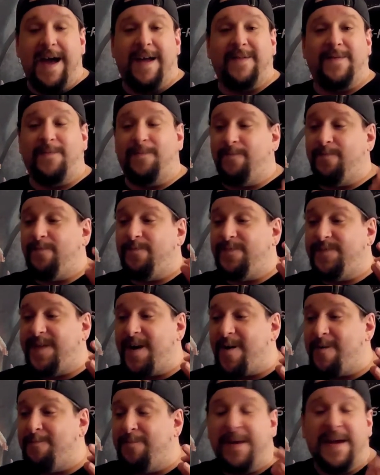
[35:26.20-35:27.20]
And
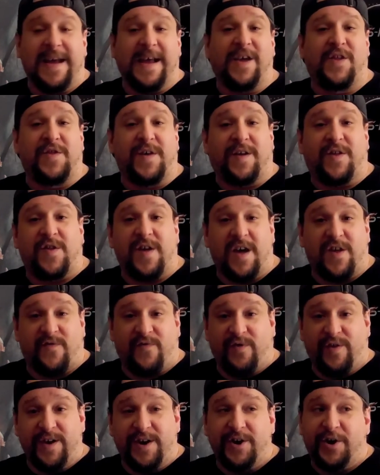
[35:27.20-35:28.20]
they're being
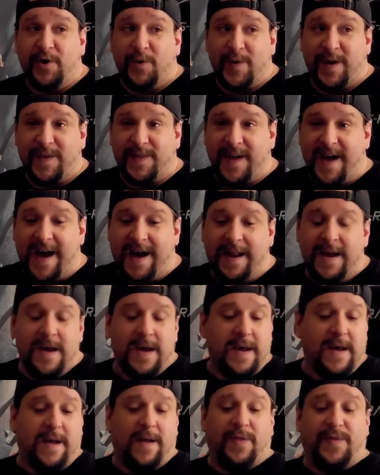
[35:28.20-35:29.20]
successful at doing that.
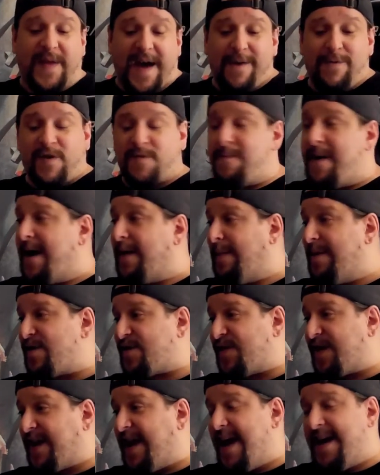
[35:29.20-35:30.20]
That was my
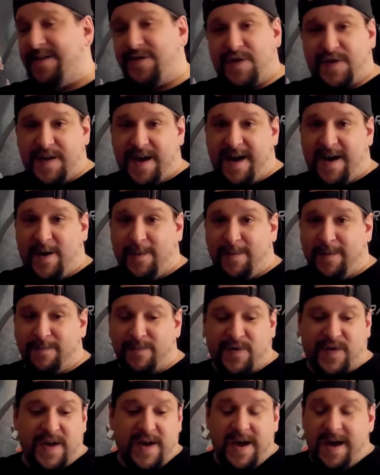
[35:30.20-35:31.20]
list of Kansas
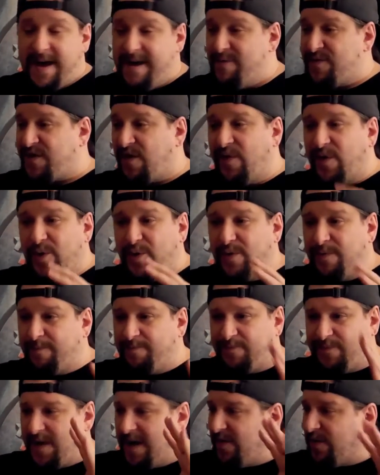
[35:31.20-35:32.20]
albums. It was a little
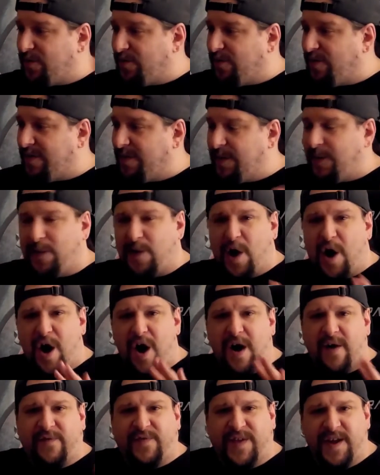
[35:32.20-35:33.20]

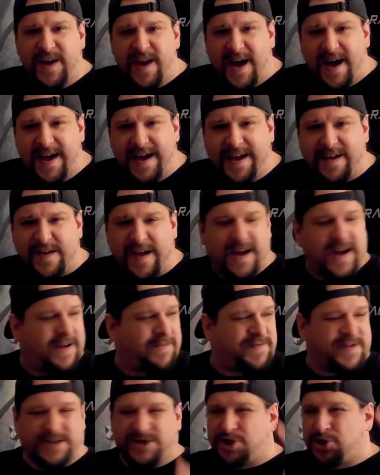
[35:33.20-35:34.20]
off tonight. I
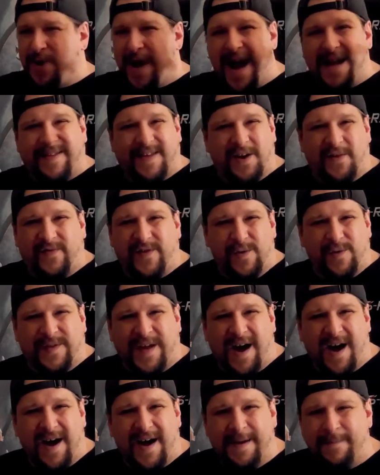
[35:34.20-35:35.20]
got distracted a few
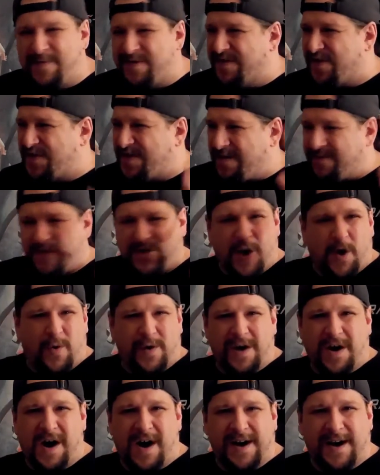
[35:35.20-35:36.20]
times and stuff's
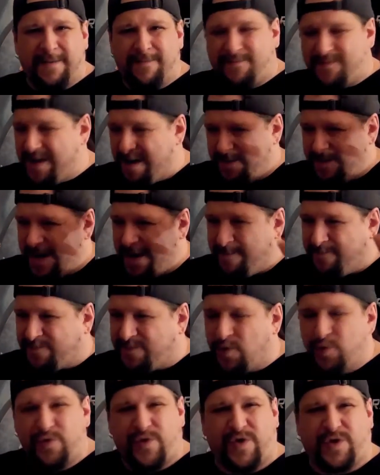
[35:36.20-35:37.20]
going on. And
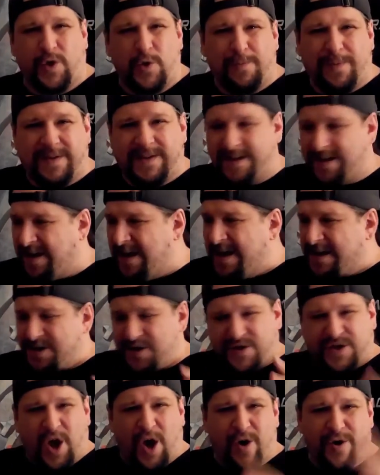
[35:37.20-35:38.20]
I'm too stupid to
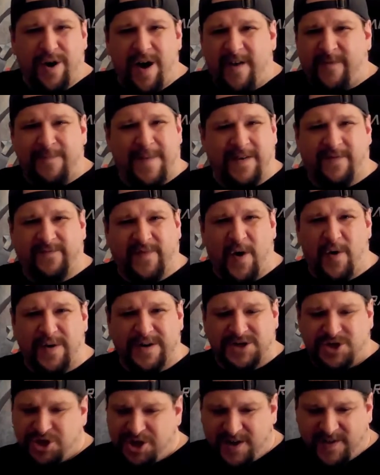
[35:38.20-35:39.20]
just turn off my
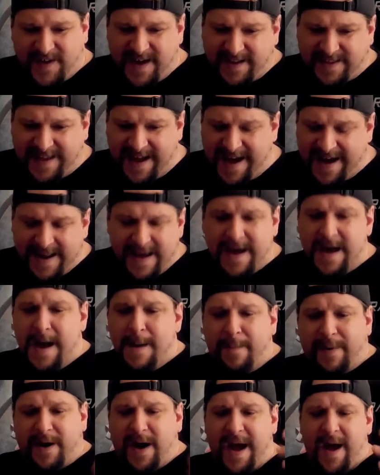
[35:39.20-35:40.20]
phone and shit like that.
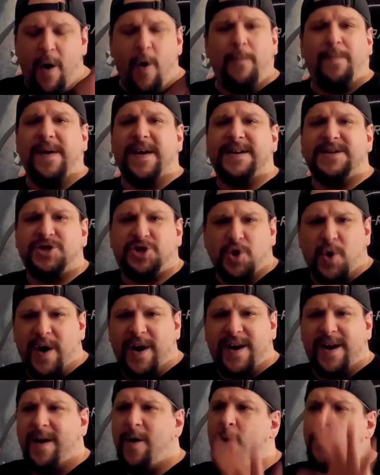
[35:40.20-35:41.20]
But I hope you
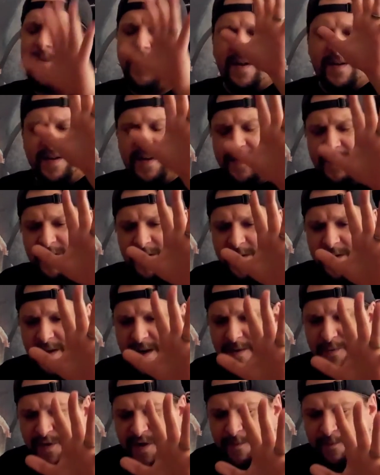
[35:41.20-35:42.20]
enjoyed it. I hope
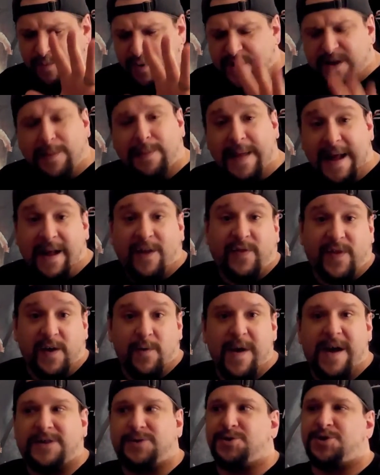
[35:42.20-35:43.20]
it was a pretty
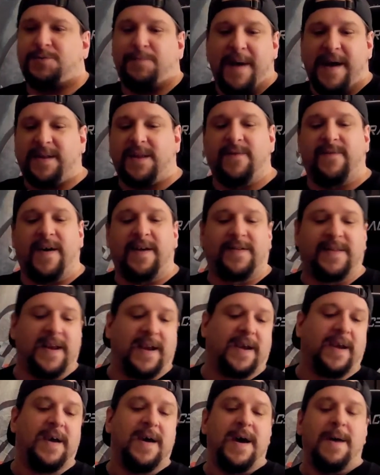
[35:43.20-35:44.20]
lengthy retrospective, I
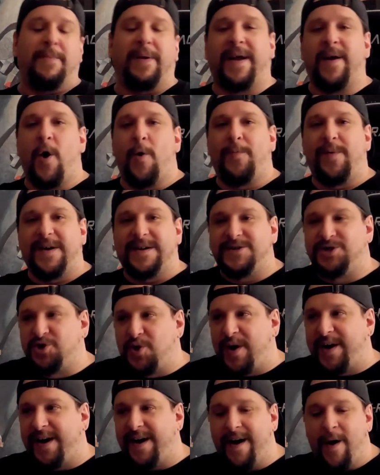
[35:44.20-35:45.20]
think. But I hope you
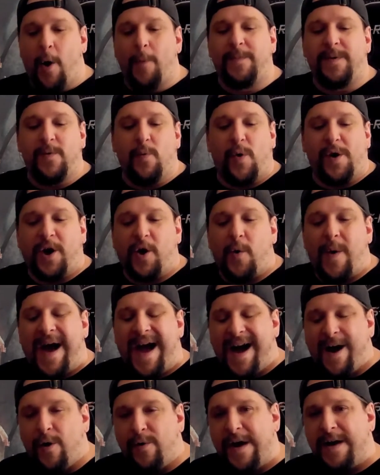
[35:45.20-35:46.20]
enjoyed it. I hope you want to go
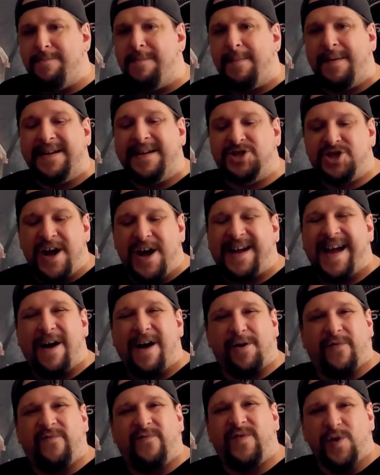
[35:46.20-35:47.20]
out and maybe check
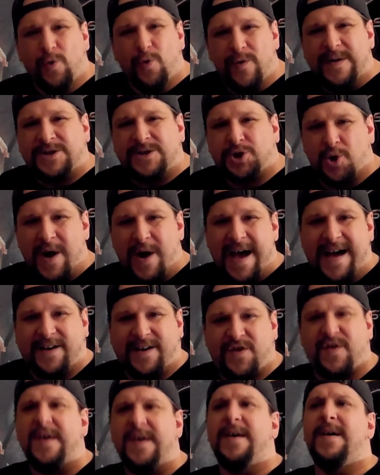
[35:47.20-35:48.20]
out a few of the
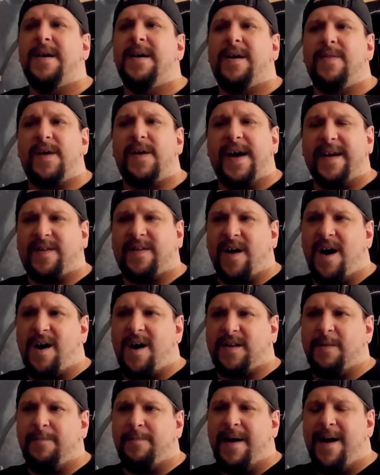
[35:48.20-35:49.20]
tracks that I
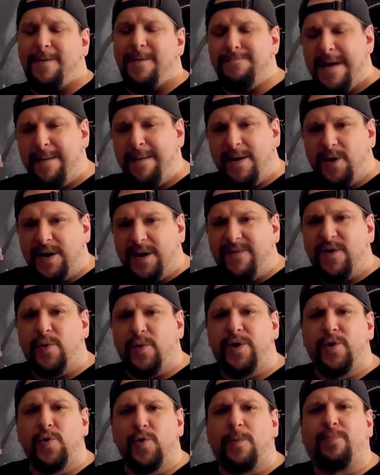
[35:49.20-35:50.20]
talked about. Maybe it'll give
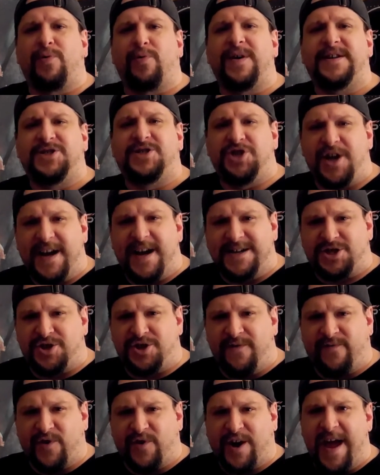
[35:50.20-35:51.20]
you a new
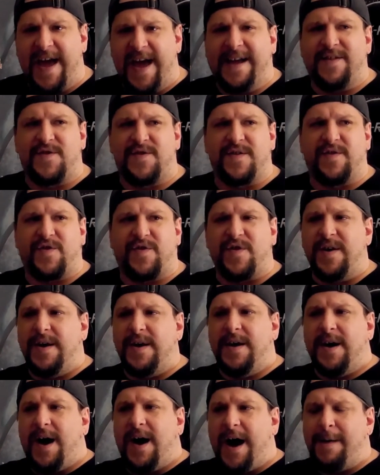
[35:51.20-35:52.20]
appreciation for Kansas
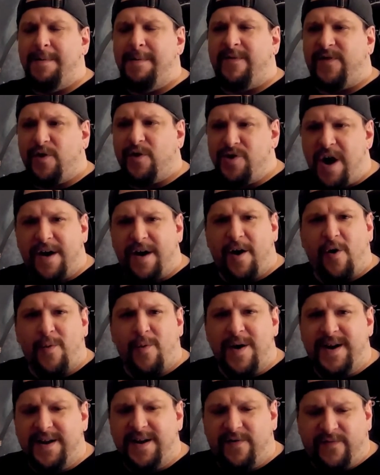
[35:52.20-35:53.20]
if you're not
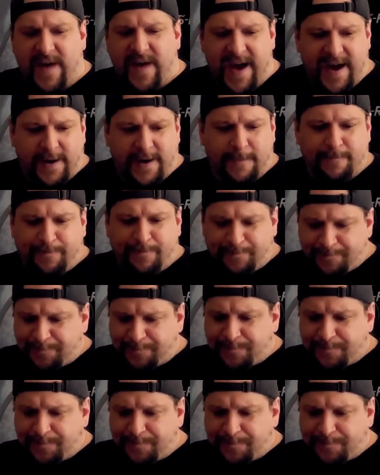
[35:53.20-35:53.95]
already a fan.